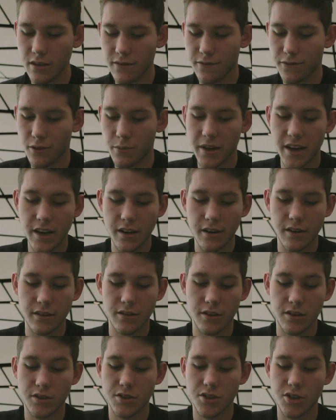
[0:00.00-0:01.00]
from here,
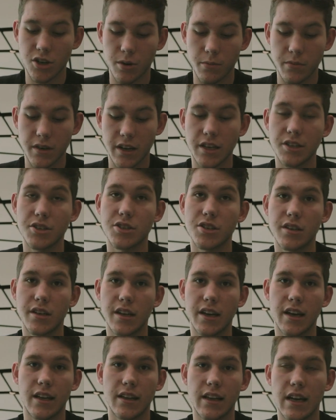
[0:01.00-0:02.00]
there's termination,
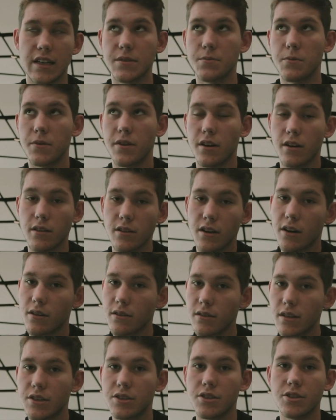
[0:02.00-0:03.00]
and that's where a lot of
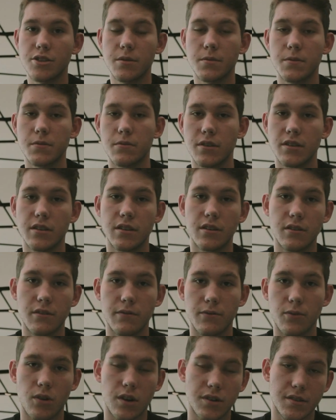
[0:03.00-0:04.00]
relationships will end in
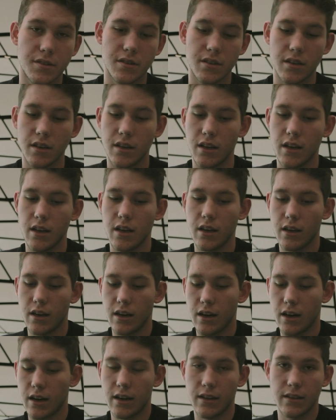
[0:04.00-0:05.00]
divorce.
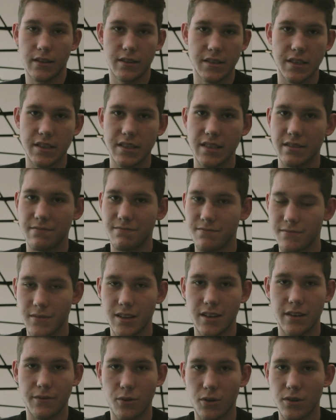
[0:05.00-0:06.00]
This isn't
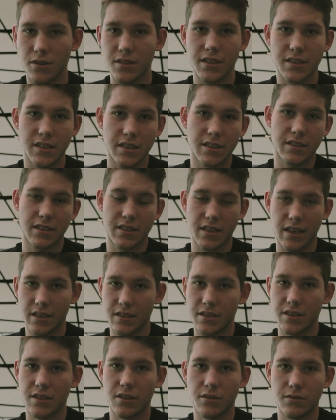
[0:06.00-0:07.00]
set in
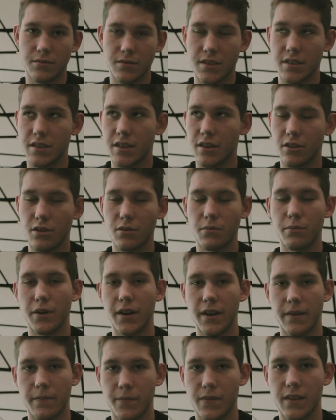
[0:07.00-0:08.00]
stone still,
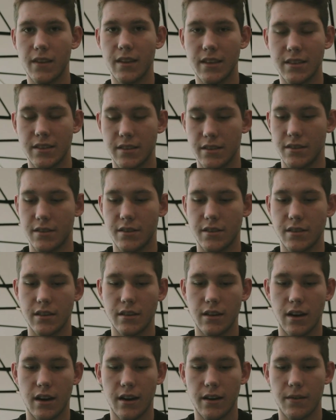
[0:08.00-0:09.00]
but this is
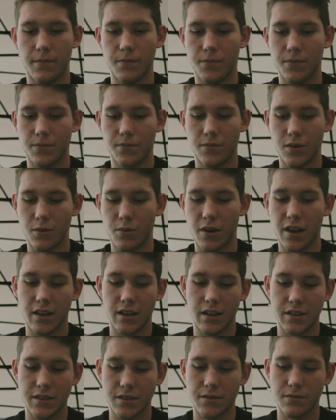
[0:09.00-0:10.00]
the way
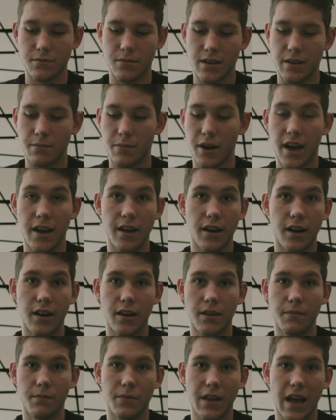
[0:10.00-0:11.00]
that it's written
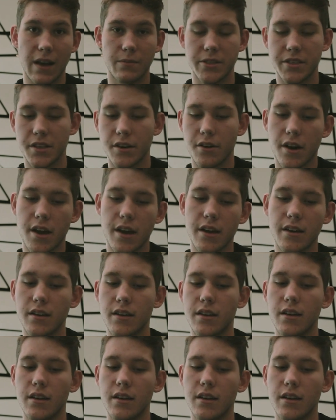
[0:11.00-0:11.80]
by Knapp's theory.